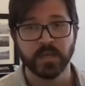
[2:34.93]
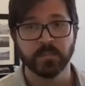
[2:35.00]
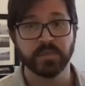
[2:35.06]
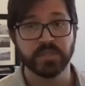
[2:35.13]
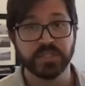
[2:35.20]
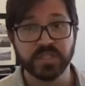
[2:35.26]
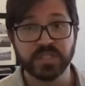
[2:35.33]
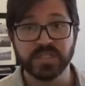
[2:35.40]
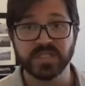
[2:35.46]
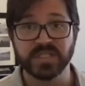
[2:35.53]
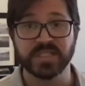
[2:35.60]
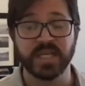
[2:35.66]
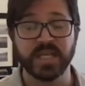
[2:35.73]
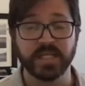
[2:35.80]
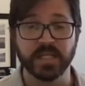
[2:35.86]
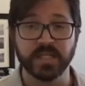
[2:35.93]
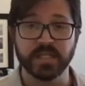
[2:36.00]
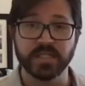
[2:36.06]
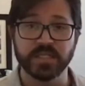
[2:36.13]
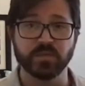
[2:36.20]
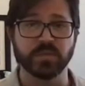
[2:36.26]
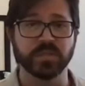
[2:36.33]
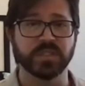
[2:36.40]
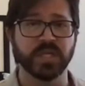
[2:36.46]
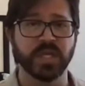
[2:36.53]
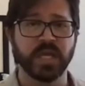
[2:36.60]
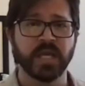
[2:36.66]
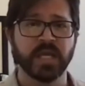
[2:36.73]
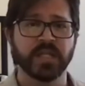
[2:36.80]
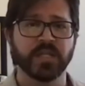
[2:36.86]
but just to say that this was
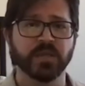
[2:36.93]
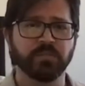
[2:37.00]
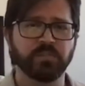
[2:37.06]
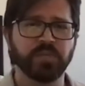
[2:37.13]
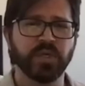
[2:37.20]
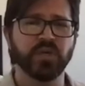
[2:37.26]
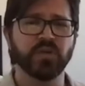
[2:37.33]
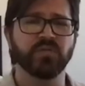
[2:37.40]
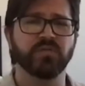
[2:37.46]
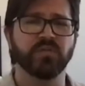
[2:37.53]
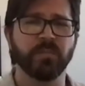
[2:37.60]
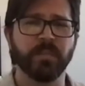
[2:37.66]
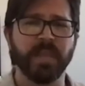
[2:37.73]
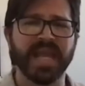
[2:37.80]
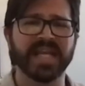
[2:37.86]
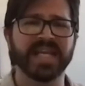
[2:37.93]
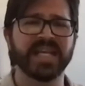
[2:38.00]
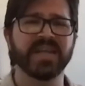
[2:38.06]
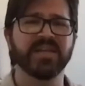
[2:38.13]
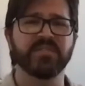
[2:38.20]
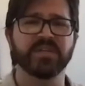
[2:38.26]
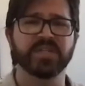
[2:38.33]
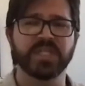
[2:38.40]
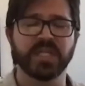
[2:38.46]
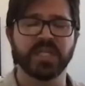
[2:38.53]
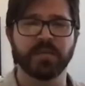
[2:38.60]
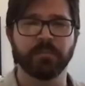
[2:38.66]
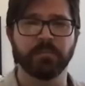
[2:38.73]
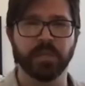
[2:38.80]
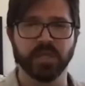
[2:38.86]
the beautiful,
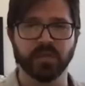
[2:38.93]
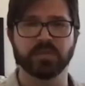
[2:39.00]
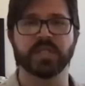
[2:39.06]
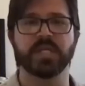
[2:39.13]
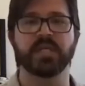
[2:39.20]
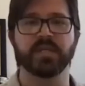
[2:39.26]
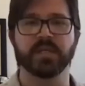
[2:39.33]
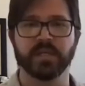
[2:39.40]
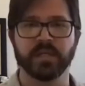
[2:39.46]
magnificent building